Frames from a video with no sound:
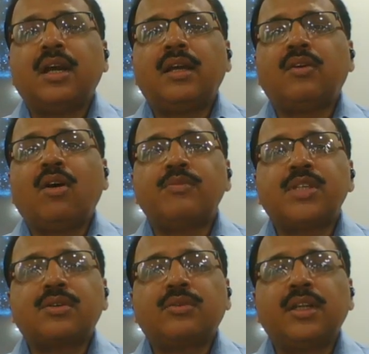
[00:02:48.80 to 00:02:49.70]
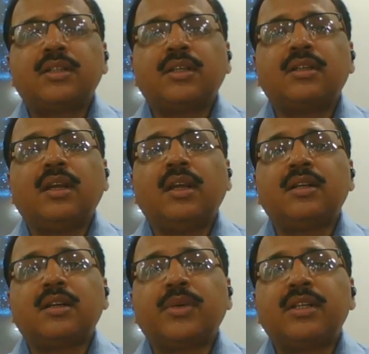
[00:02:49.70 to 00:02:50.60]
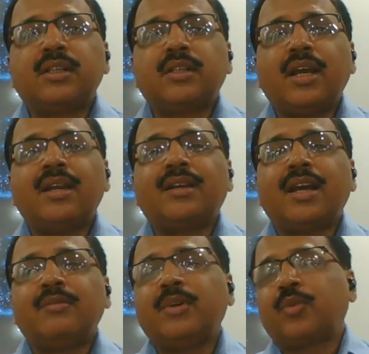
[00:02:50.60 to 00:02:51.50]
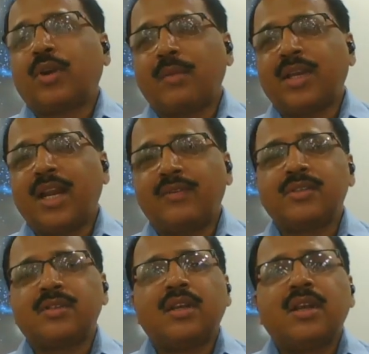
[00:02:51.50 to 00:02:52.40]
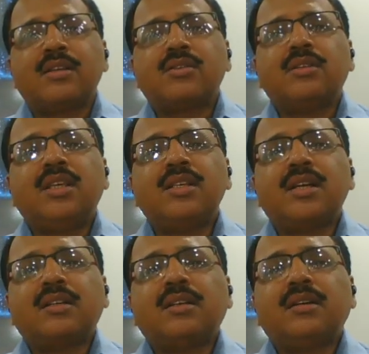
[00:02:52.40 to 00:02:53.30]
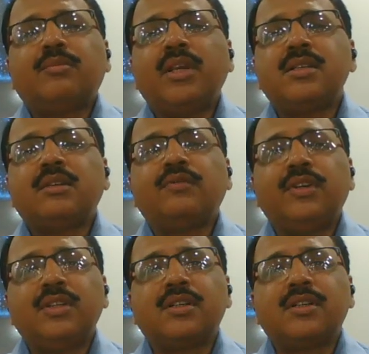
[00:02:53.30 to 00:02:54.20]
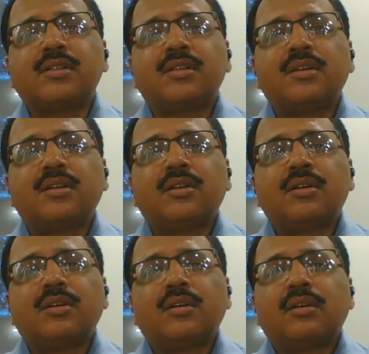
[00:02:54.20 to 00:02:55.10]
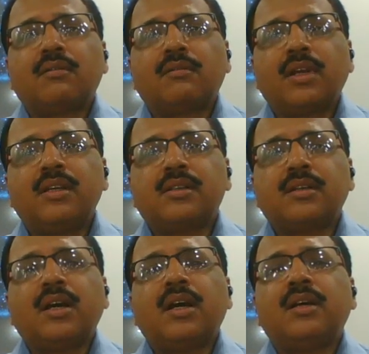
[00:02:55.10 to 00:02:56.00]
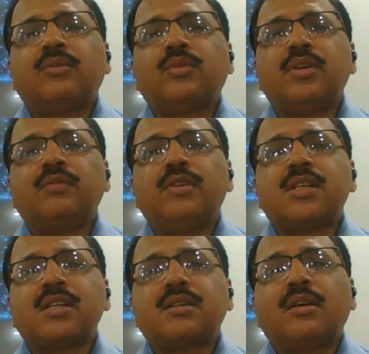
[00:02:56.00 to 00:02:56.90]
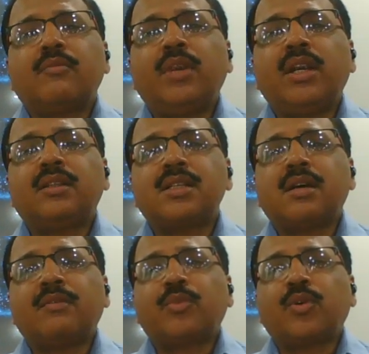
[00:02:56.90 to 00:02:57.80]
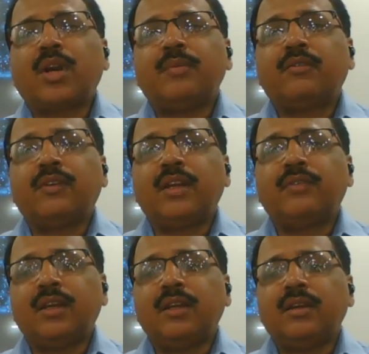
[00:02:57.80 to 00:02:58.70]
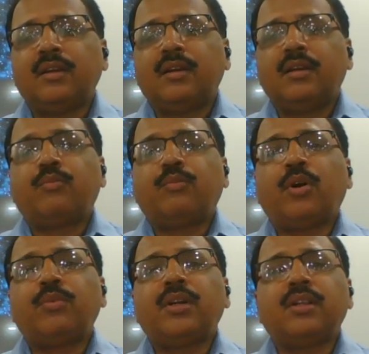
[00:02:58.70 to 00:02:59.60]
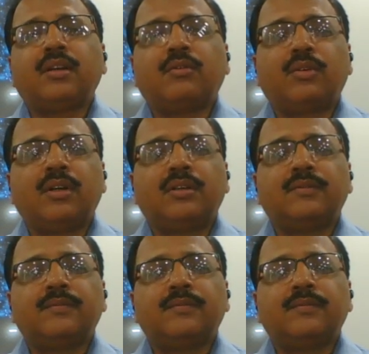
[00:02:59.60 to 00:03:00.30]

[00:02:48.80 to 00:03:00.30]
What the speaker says: and object-oriented, interpreted, and dynamic programming language. So these are the basic features, right? And which has made the Java programming very popular in the world.